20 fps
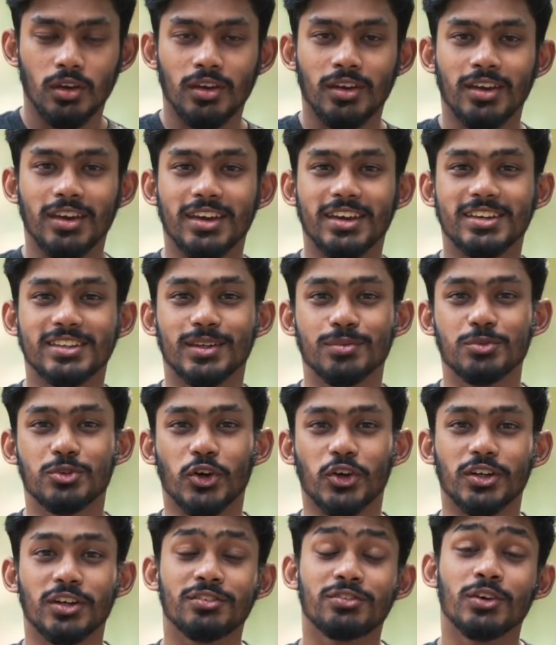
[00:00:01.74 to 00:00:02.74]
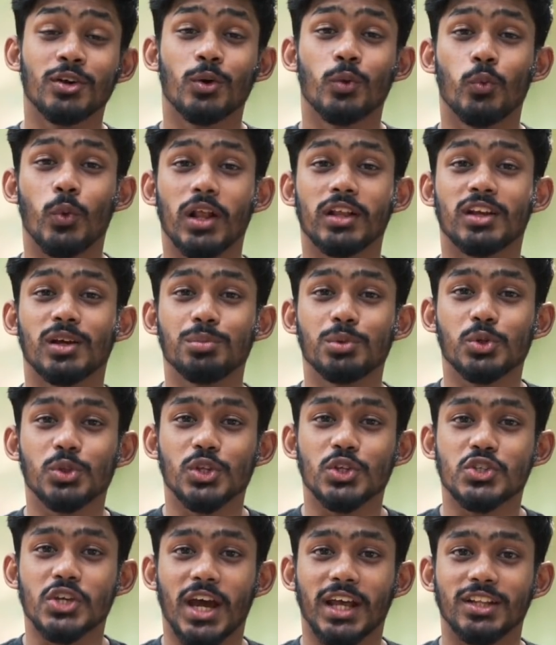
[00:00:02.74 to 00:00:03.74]
Hey guys, I'm Saurav. Welcome to
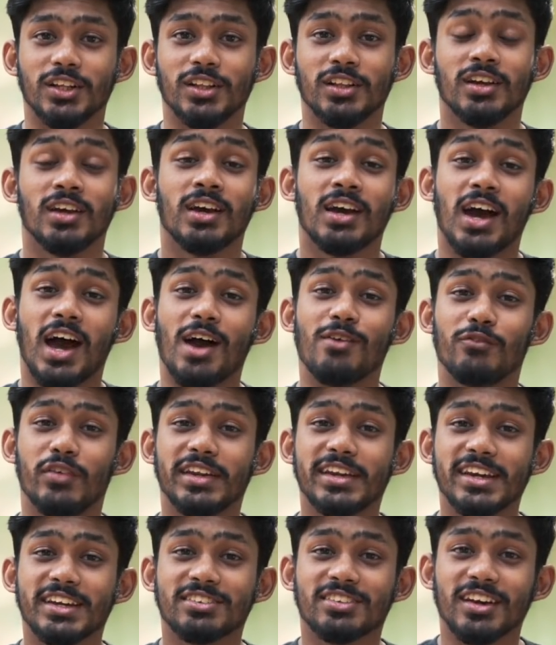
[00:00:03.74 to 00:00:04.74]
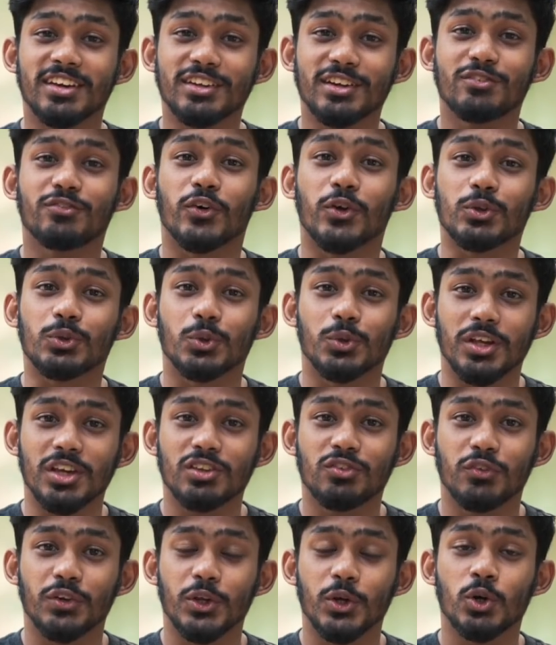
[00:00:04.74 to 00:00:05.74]
the channel. I'm very excited for
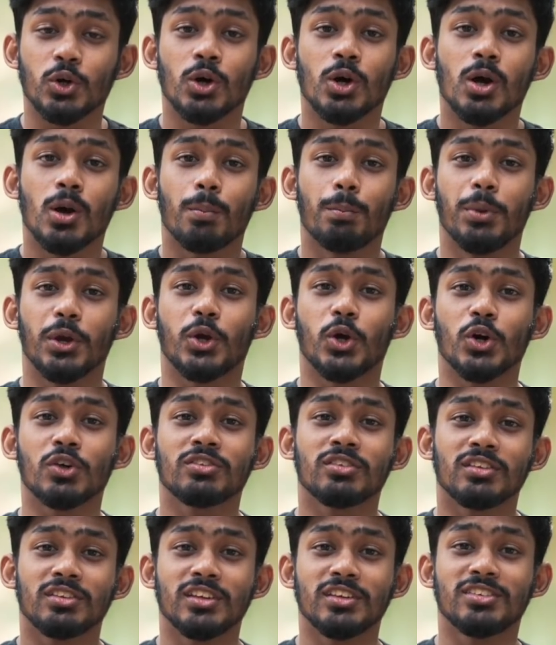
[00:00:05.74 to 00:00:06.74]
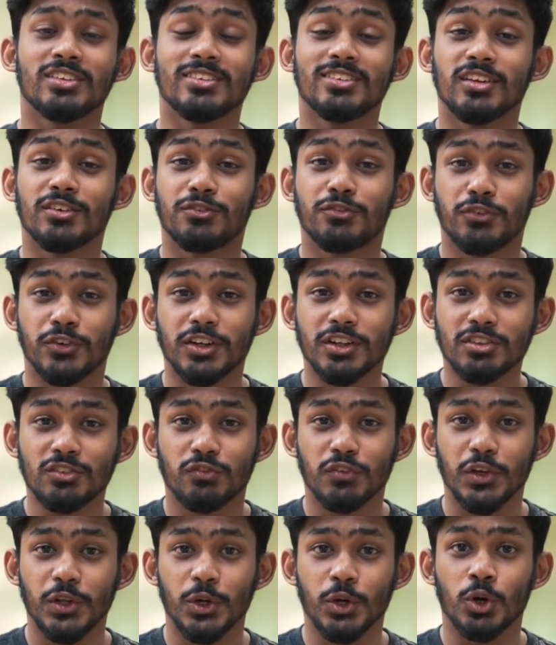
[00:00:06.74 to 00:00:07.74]
today's video because this is the first
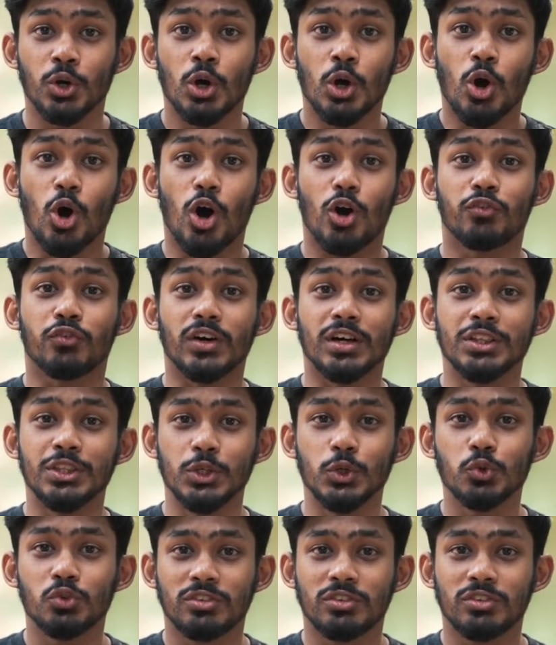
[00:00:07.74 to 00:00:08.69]
video of a new